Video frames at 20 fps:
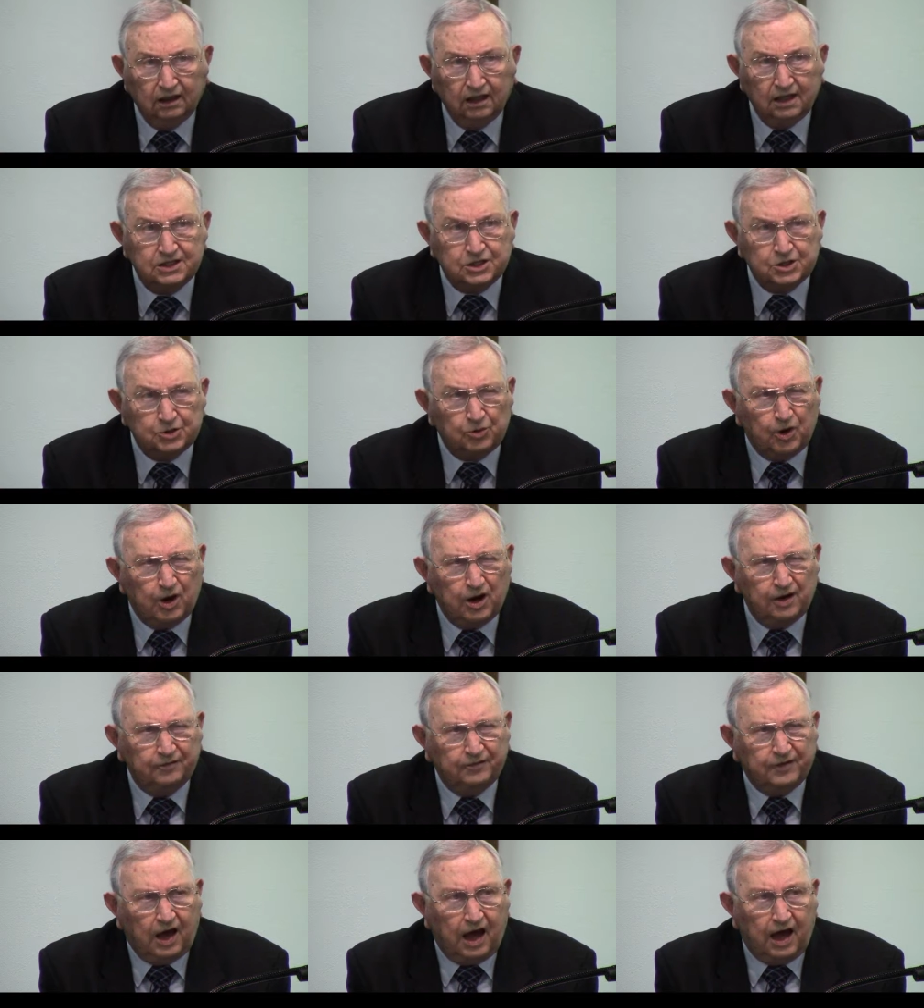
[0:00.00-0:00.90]
It's the
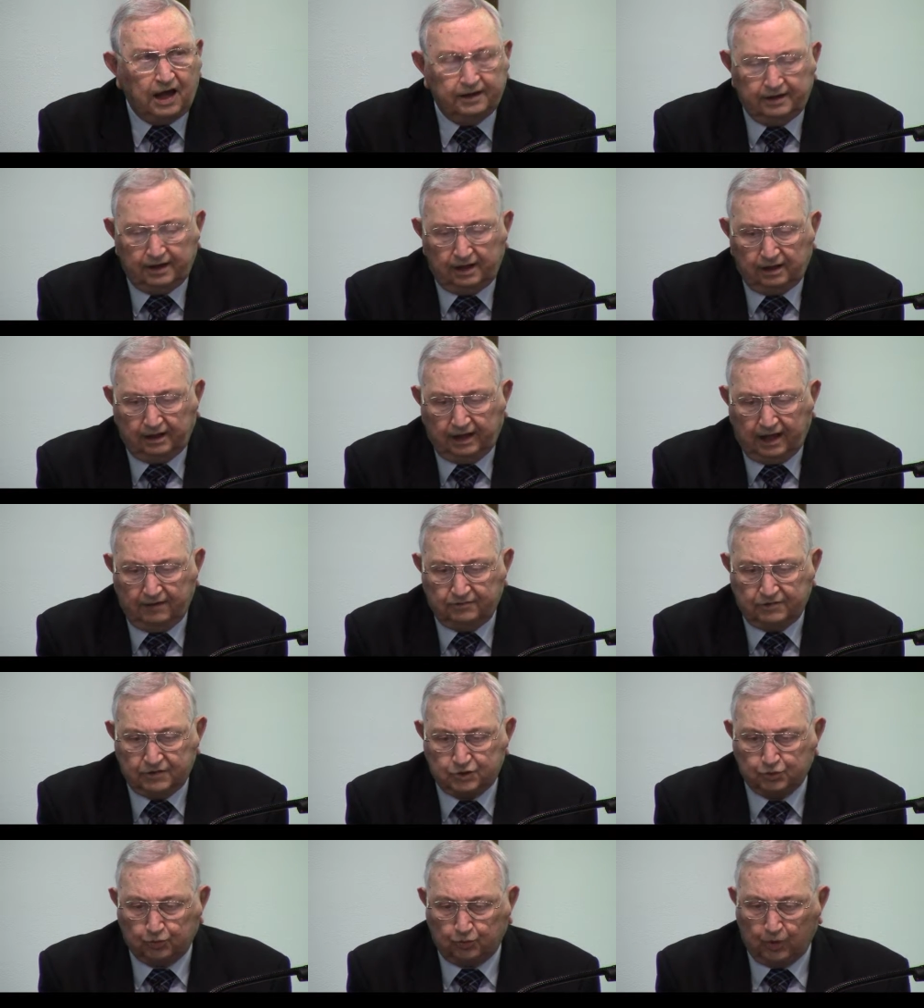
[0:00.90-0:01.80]
Word of God that will
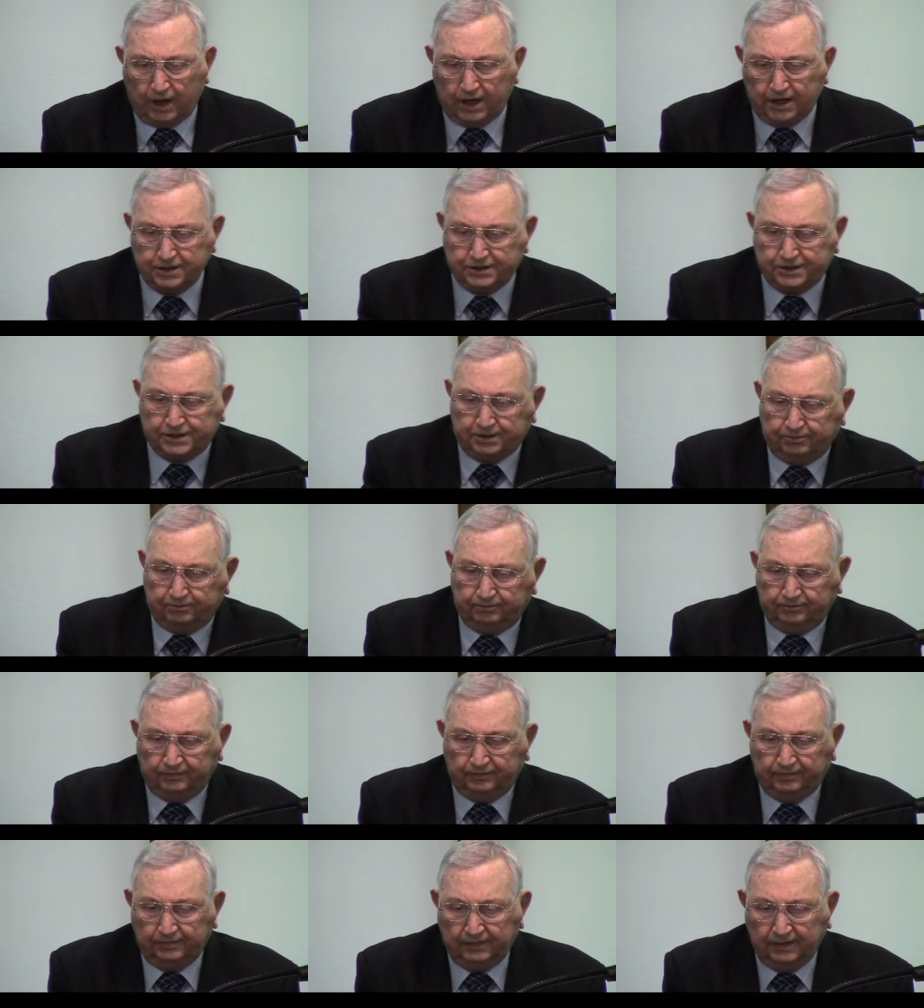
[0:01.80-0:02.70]
give us
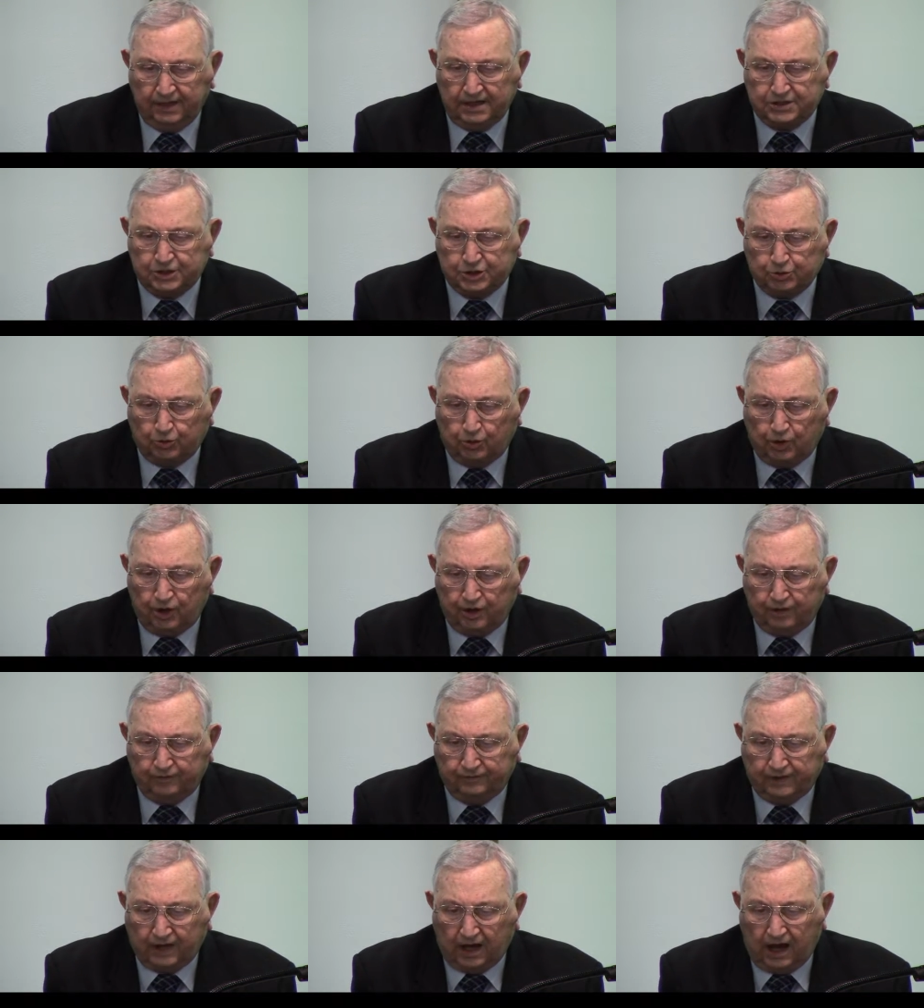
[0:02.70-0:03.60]
wisdom. It's the
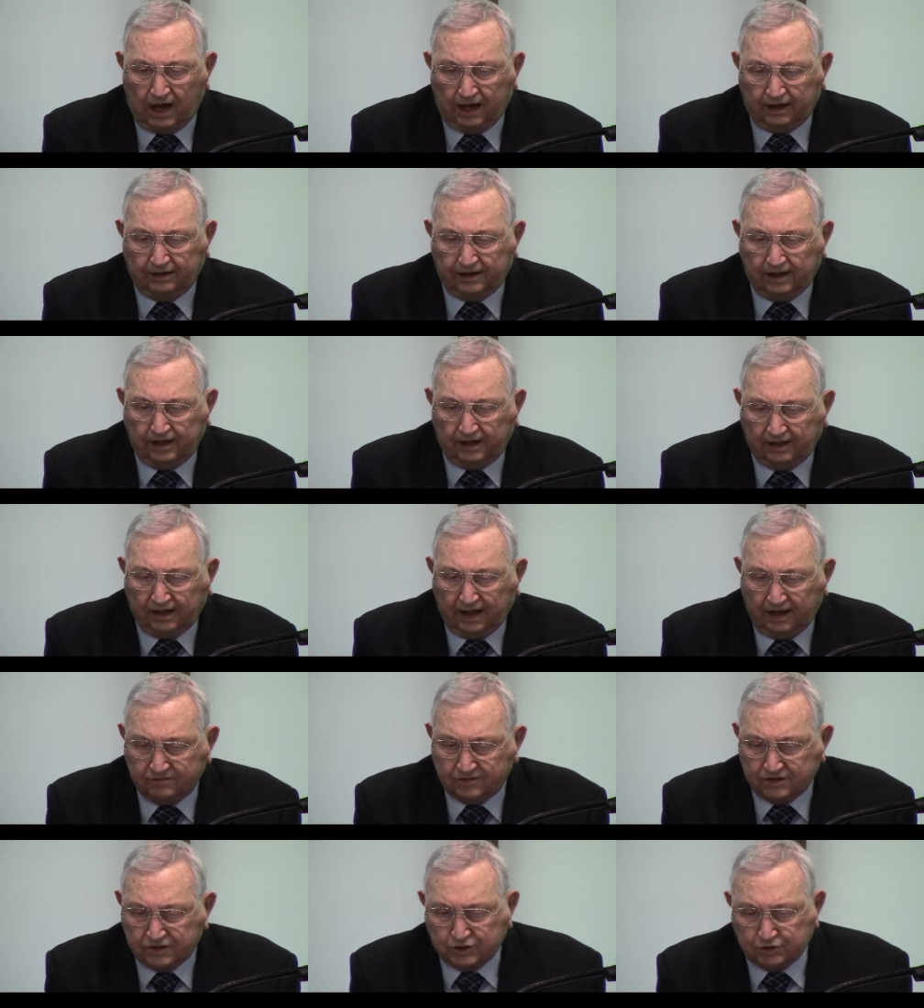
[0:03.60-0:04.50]
Word of God that will
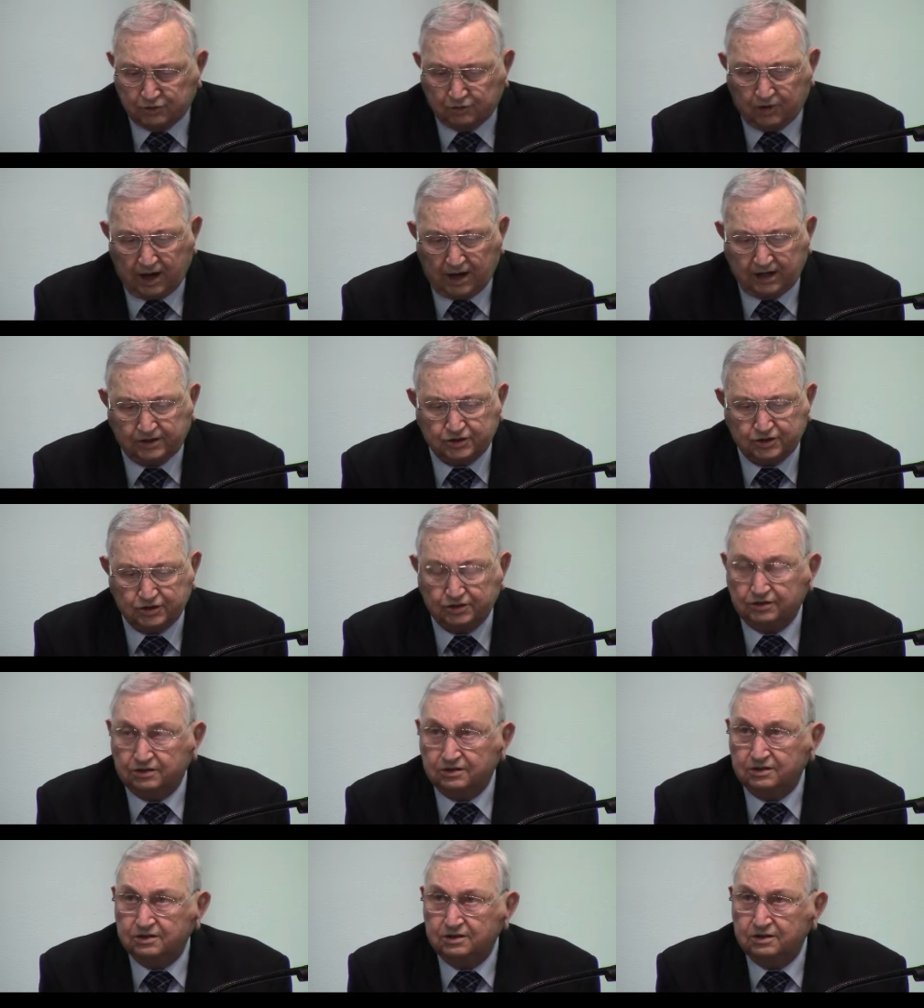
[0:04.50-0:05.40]
give us
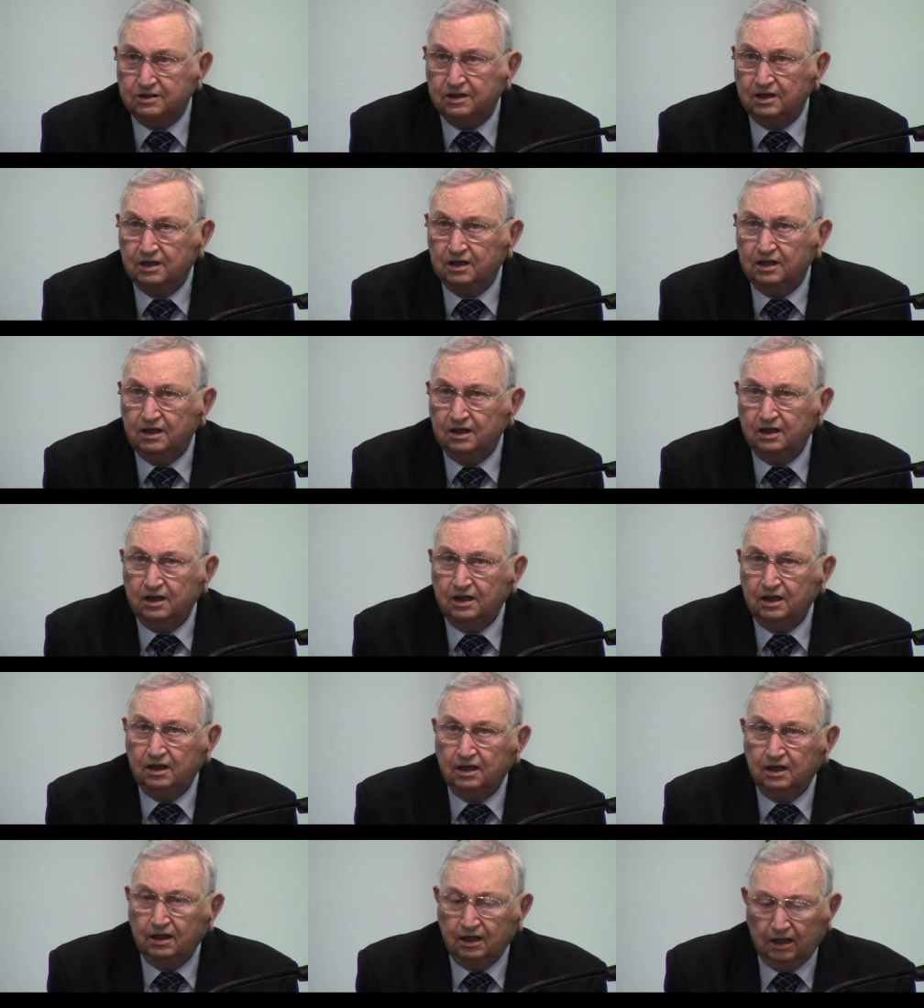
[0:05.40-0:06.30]
direction
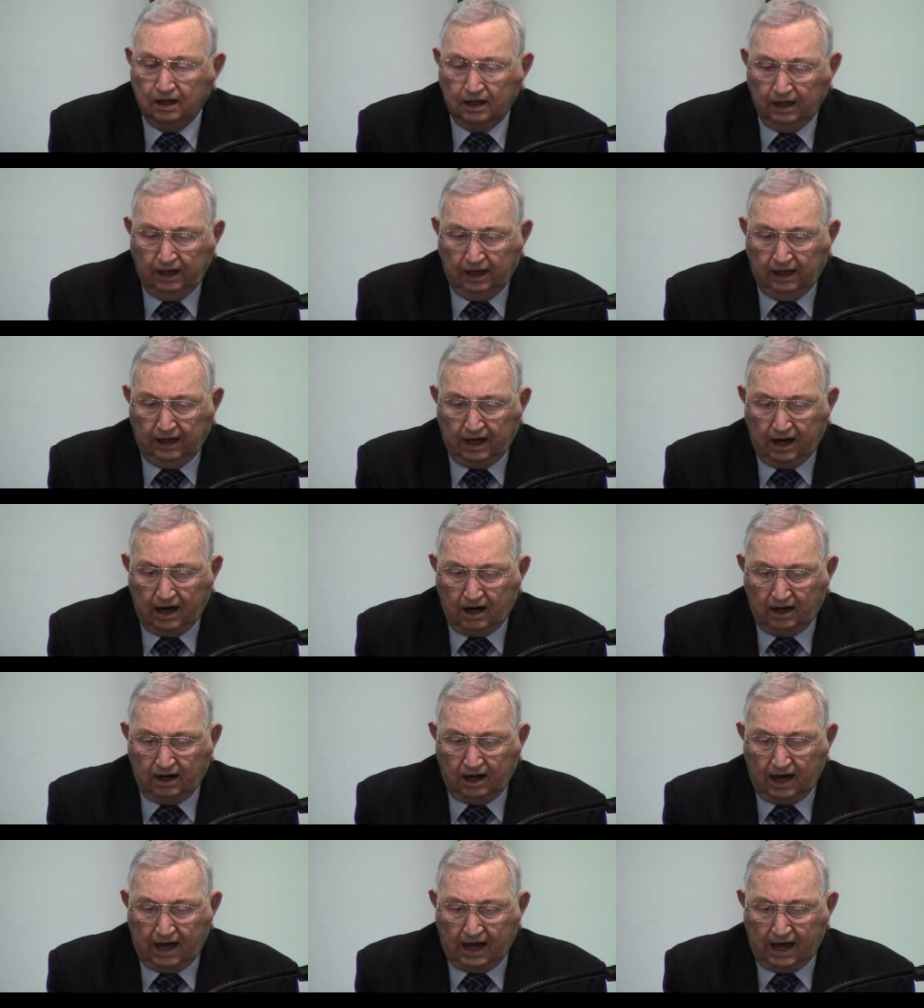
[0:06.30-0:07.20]
in
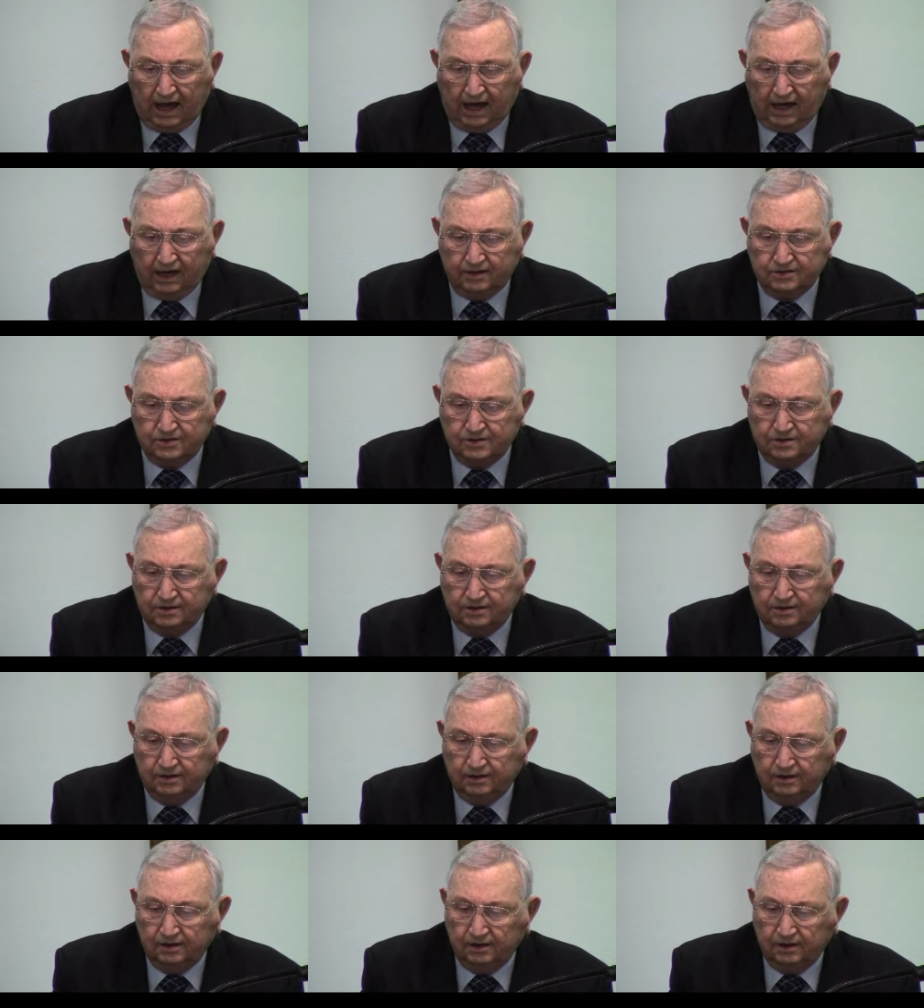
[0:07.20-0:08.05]
our lives.